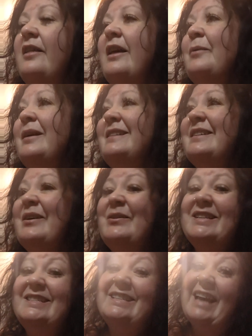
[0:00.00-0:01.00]
they wanted to go
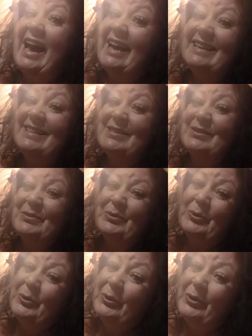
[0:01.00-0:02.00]
to daddy's
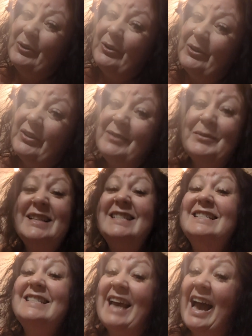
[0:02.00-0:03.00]
school. They went to
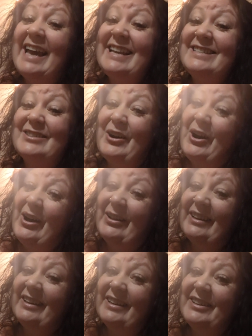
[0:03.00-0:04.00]
daddy's
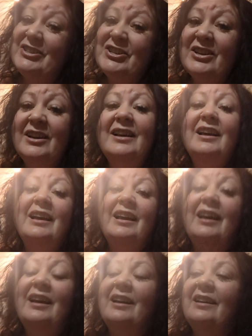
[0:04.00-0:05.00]
college
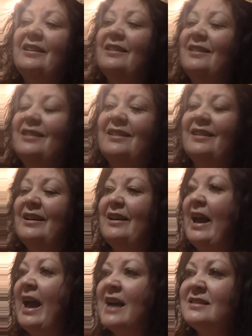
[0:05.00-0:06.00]
and
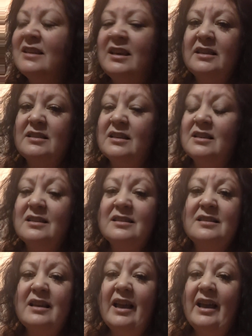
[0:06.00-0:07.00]
ass
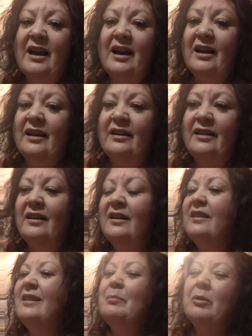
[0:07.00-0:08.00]
kisses. And
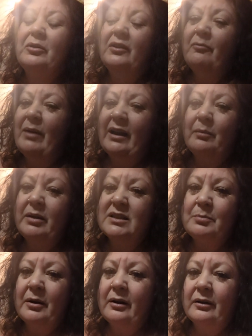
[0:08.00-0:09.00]
they both live back in
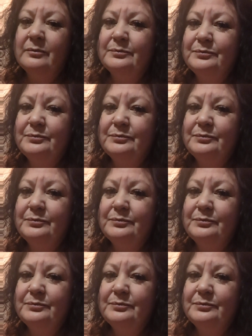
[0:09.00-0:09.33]
Pittsburgh.